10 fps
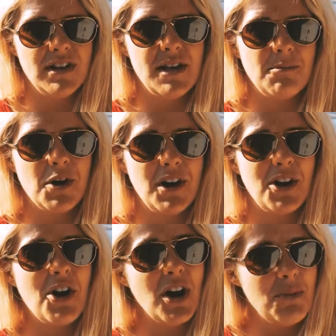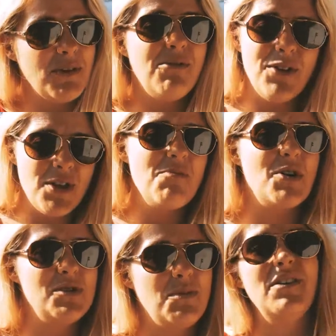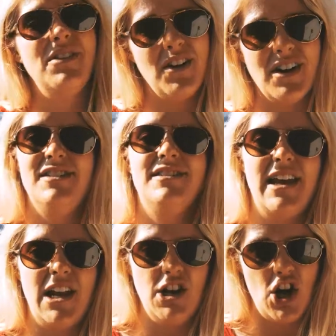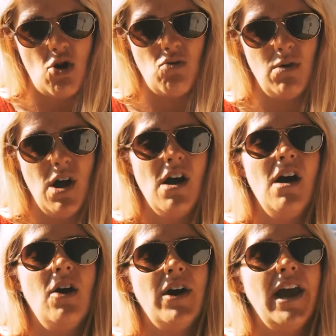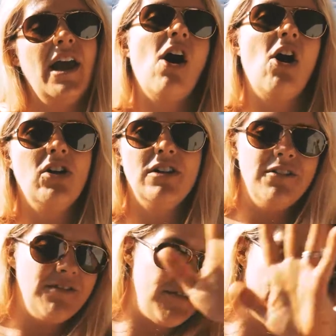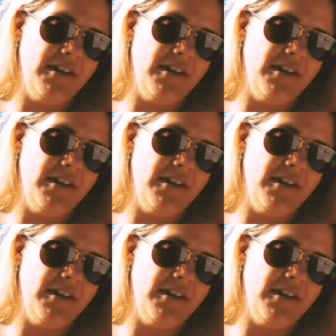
accept credit card, but for the most part, they're gonna say no. Okay, all of